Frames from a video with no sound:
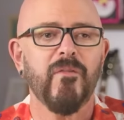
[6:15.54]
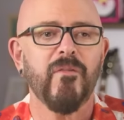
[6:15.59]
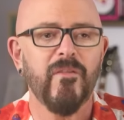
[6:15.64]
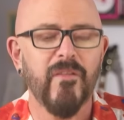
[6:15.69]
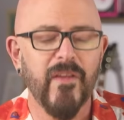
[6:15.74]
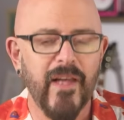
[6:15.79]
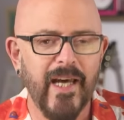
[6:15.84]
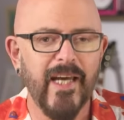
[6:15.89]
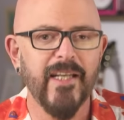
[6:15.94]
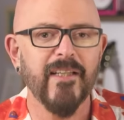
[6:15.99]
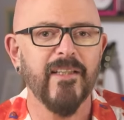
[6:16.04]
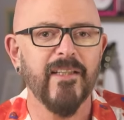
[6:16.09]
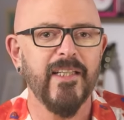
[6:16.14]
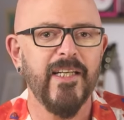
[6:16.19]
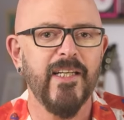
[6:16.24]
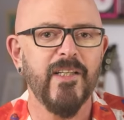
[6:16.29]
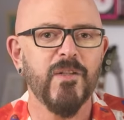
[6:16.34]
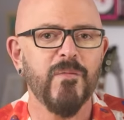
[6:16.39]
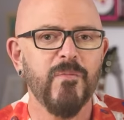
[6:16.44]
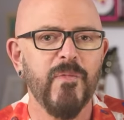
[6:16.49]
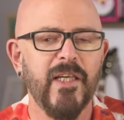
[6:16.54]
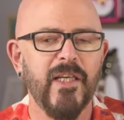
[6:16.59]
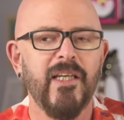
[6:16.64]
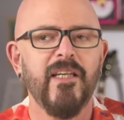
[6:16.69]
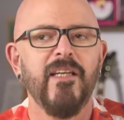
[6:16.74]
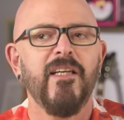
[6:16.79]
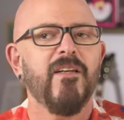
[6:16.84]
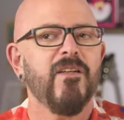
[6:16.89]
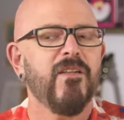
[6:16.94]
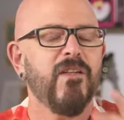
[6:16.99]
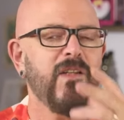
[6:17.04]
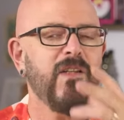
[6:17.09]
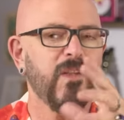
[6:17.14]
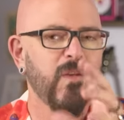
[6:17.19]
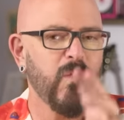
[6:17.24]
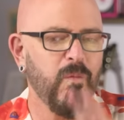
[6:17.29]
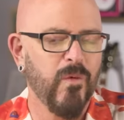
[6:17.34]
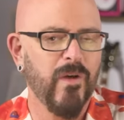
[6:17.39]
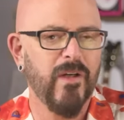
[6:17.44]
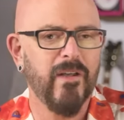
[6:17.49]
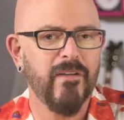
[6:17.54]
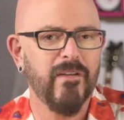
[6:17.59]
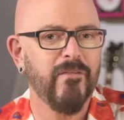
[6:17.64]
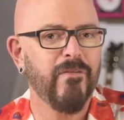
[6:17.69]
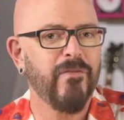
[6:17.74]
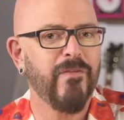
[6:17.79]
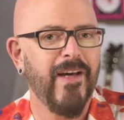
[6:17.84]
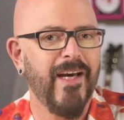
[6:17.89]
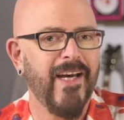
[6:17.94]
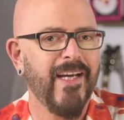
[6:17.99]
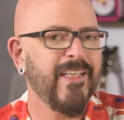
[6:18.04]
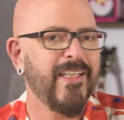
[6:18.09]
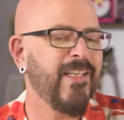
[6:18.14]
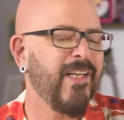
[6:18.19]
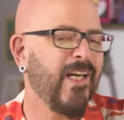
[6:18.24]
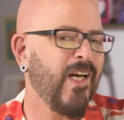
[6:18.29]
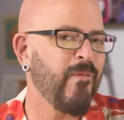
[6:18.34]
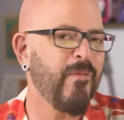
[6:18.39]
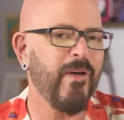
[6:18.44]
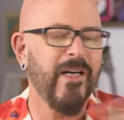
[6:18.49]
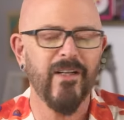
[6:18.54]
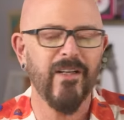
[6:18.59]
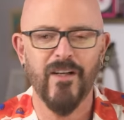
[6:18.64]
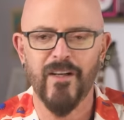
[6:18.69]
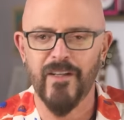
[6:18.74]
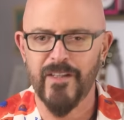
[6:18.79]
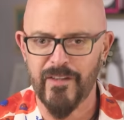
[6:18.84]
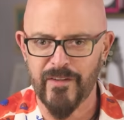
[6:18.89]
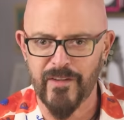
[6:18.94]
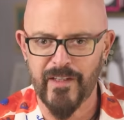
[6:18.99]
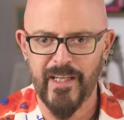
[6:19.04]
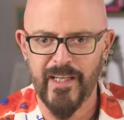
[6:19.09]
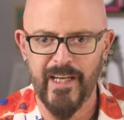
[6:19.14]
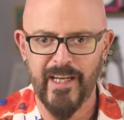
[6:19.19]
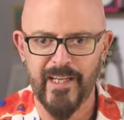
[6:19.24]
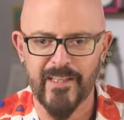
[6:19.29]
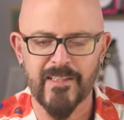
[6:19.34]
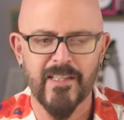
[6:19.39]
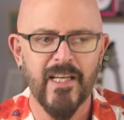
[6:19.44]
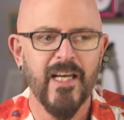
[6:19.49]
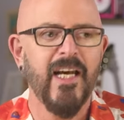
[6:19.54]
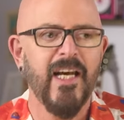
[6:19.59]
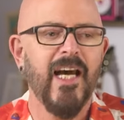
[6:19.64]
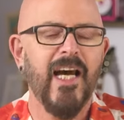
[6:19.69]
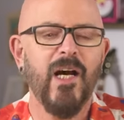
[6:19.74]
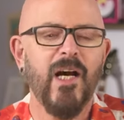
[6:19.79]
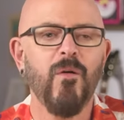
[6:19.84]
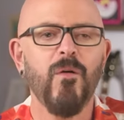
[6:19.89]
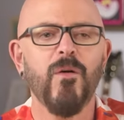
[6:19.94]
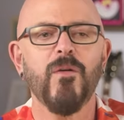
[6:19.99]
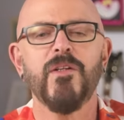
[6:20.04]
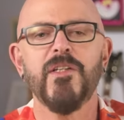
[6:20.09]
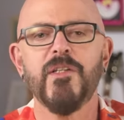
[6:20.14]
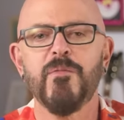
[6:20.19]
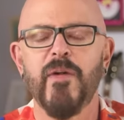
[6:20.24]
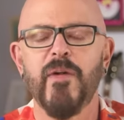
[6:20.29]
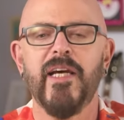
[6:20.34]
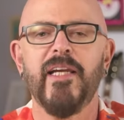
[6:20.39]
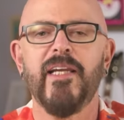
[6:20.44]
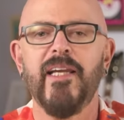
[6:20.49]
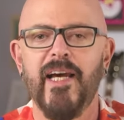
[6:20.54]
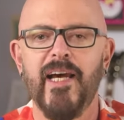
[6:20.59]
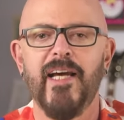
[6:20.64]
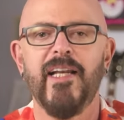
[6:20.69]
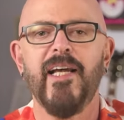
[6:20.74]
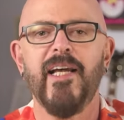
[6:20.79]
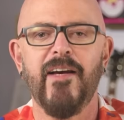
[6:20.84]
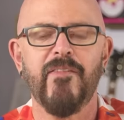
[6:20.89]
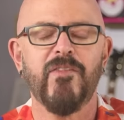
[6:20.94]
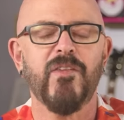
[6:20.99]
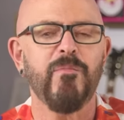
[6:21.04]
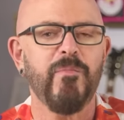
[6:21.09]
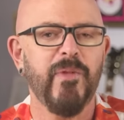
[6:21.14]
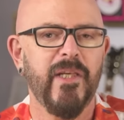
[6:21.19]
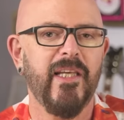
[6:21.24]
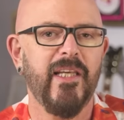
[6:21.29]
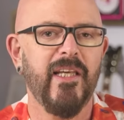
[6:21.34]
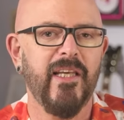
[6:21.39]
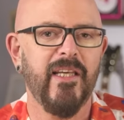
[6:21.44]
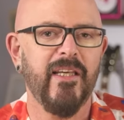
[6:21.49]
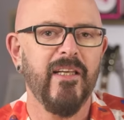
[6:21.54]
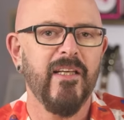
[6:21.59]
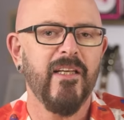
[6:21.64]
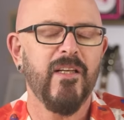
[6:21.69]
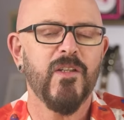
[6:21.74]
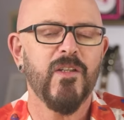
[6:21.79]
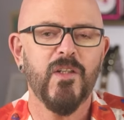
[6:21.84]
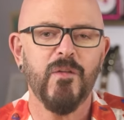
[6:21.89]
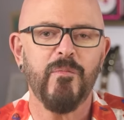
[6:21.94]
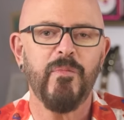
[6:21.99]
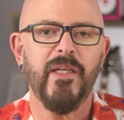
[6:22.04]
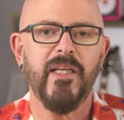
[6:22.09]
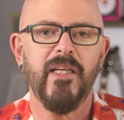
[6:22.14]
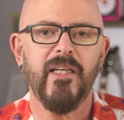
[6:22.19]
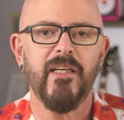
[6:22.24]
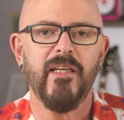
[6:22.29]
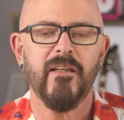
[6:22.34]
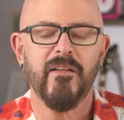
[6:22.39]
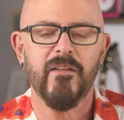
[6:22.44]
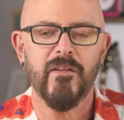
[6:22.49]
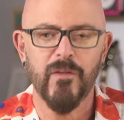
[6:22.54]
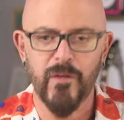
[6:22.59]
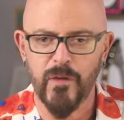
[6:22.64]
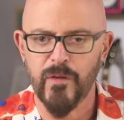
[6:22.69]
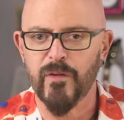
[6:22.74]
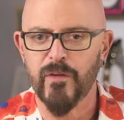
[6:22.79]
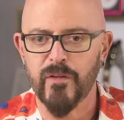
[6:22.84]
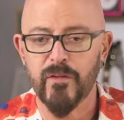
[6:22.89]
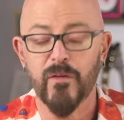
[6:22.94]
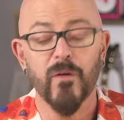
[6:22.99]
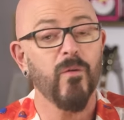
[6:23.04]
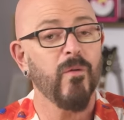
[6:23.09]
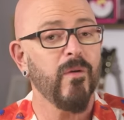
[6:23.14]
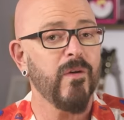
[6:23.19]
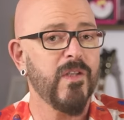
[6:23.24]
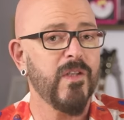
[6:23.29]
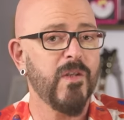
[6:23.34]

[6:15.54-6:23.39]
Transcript: that leads me to this one fact about all your cats. How old does my cat have to be neutered or